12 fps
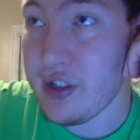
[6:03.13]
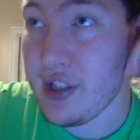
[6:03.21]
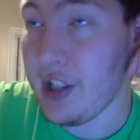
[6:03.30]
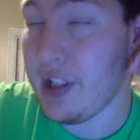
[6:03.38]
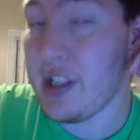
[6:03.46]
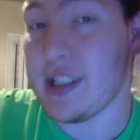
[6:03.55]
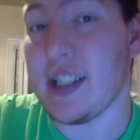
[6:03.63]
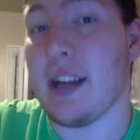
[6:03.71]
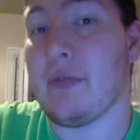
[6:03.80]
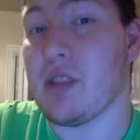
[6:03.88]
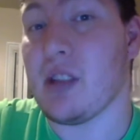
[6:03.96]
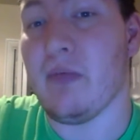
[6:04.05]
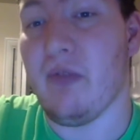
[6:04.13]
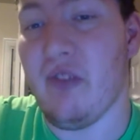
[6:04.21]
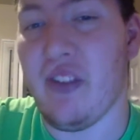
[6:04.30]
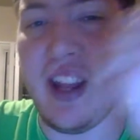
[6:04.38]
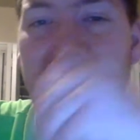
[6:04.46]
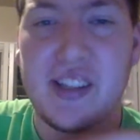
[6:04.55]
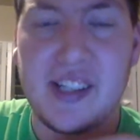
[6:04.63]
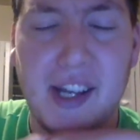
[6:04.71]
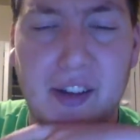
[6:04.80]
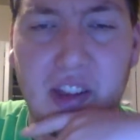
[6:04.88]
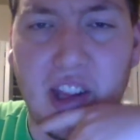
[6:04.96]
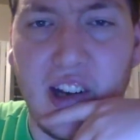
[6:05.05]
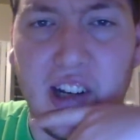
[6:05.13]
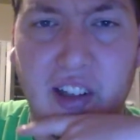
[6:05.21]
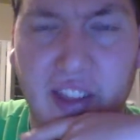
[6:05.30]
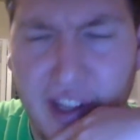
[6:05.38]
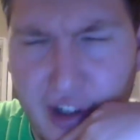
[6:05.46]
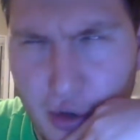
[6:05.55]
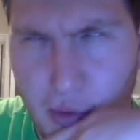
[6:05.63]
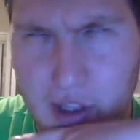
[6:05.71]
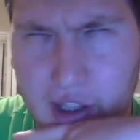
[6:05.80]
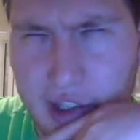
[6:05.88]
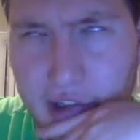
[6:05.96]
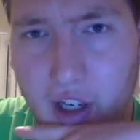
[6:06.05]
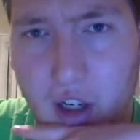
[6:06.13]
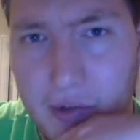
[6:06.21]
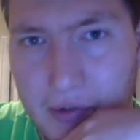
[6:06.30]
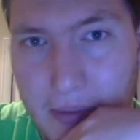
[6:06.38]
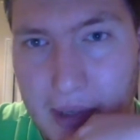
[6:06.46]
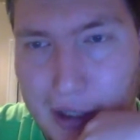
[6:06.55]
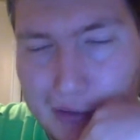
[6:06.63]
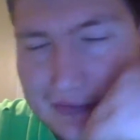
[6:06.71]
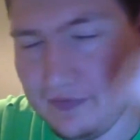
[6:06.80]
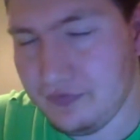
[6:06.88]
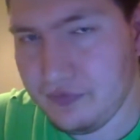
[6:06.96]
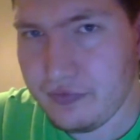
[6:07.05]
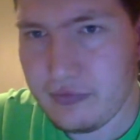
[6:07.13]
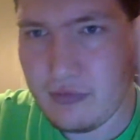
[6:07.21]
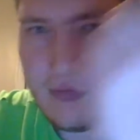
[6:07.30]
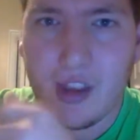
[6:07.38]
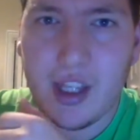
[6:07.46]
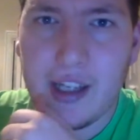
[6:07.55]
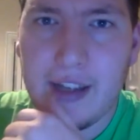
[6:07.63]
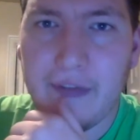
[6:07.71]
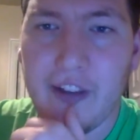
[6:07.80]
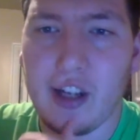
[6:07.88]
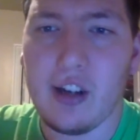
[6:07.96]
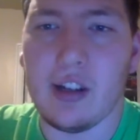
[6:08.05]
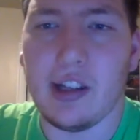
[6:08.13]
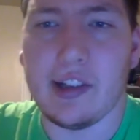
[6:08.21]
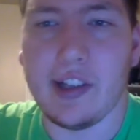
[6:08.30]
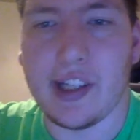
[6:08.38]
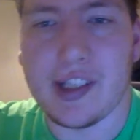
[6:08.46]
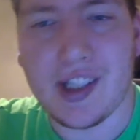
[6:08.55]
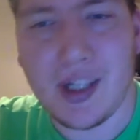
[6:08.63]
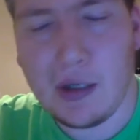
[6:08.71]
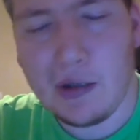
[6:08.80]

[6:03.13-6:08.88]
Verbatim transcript: at least I have some fans out there that are willing to hear from me, if at all at least.